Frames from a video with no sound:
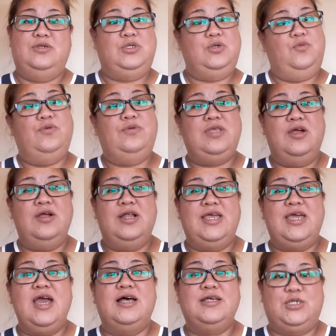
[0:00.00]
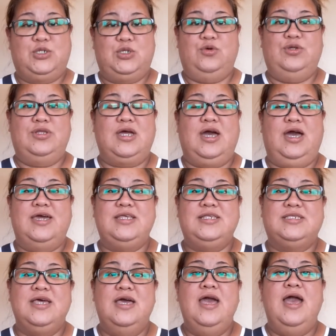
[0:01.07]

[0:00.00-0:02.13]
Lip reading: So, nearly a stone, guys.